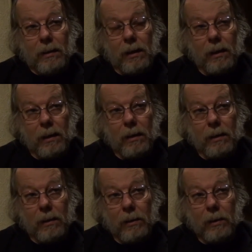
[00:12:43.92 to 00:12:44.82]

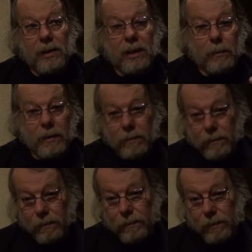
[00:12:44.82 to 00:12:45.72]
although some
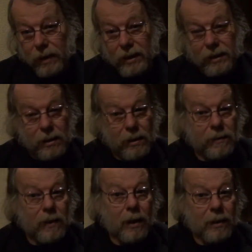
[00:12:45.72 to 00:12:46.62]
places
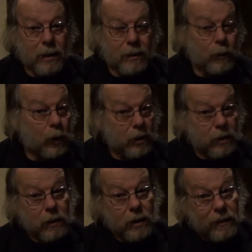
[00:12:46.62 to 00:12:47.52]
have gone down more
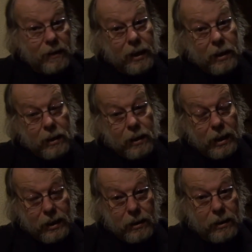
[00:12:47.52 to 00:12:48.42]
to alleviate
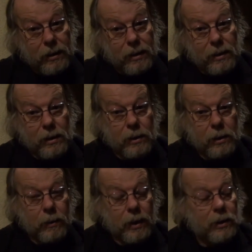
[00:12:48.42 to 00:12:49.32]
the
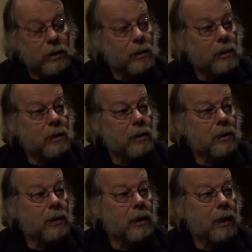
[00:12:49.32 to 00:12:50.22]
situation
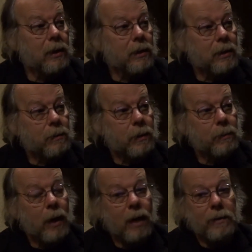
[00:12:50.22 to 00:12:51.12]
than others,
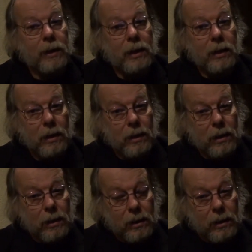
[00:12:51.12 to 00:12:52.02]
but poverty
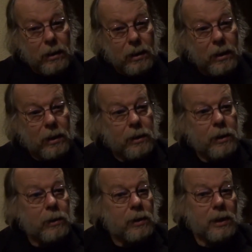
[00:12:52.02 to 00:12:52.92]
is
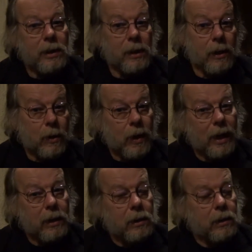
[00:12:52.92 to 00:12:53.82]
used as a
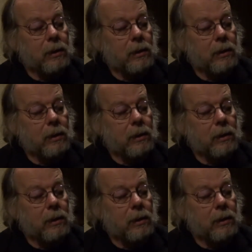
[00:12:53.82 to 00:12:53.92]
threat